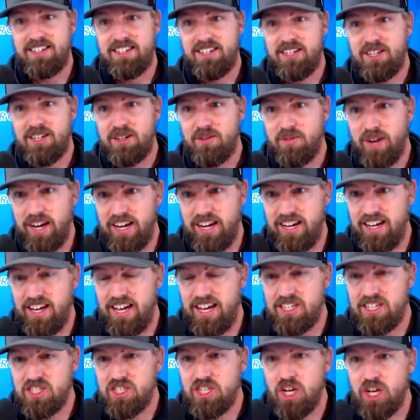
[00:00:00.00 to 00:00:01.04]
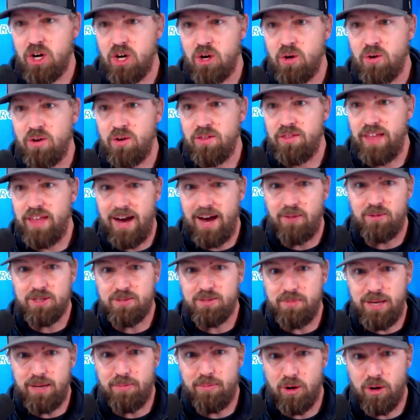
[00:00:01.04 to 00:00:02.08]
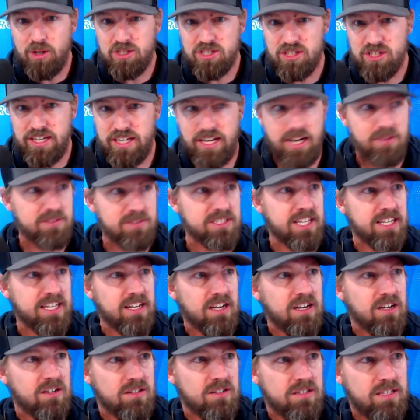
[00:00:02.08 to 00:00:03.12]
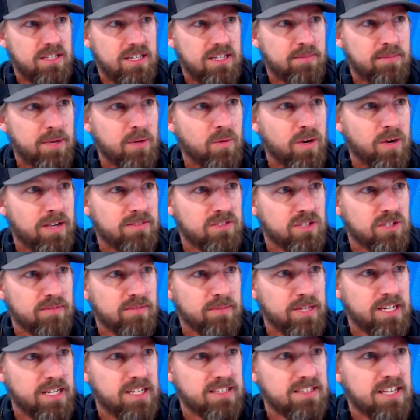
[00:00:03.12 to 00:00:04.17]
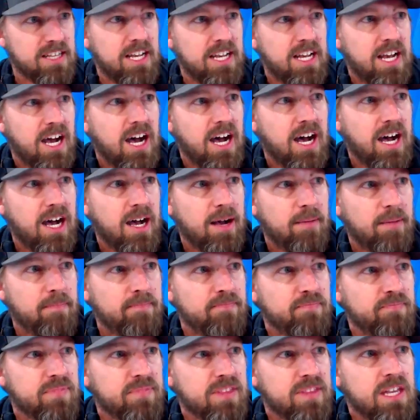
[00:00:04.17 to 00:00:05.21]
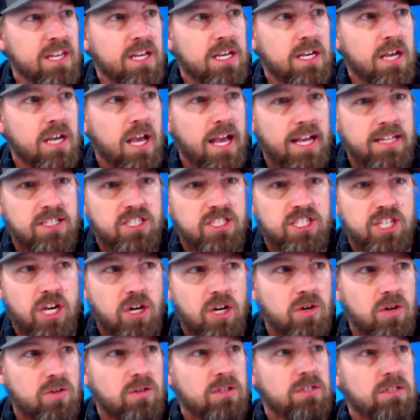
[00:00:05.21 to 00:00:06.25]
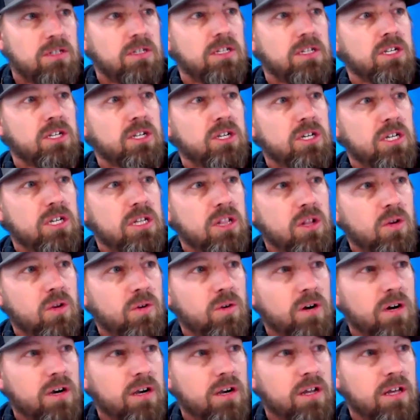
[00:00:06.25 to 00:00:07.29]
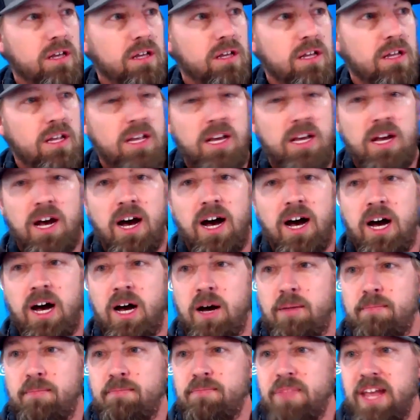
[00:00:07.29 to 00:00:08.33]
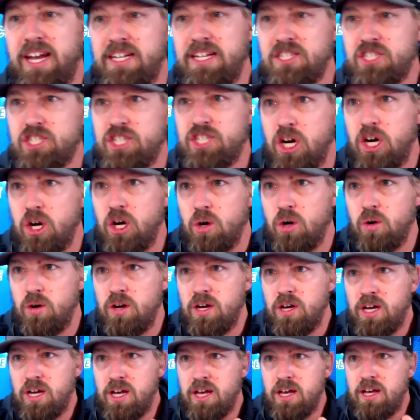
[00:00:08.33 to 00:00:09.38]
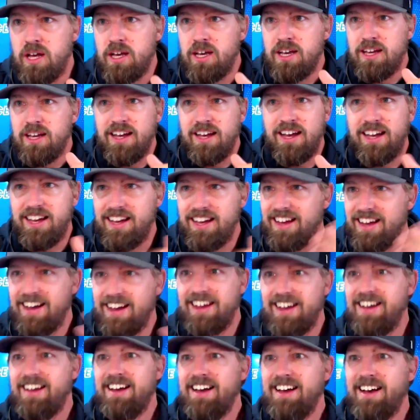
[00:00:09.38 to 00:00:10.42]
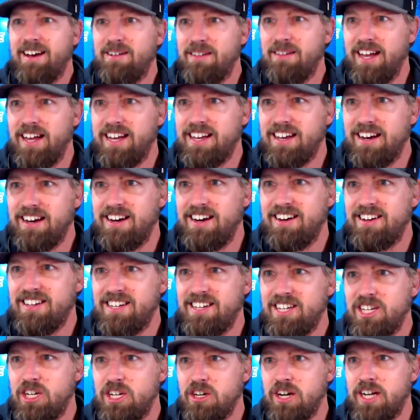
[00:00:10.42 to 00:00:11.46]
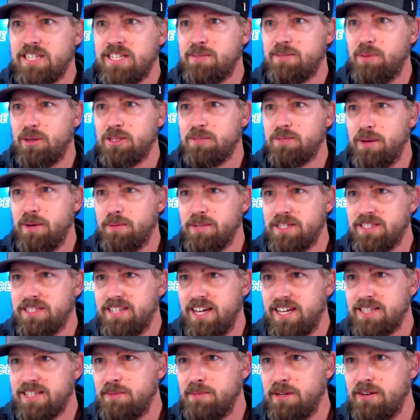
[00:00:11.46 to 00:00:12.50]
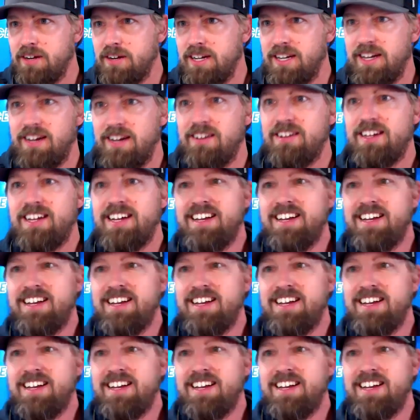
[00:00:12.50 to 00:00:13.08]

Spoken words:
Yeah. Right. And so that was me personally. And I was like, oh, now my wife's driving me nuts. And so good Lord. And so I'm like, oh, you're not supposed to be able to text me right now.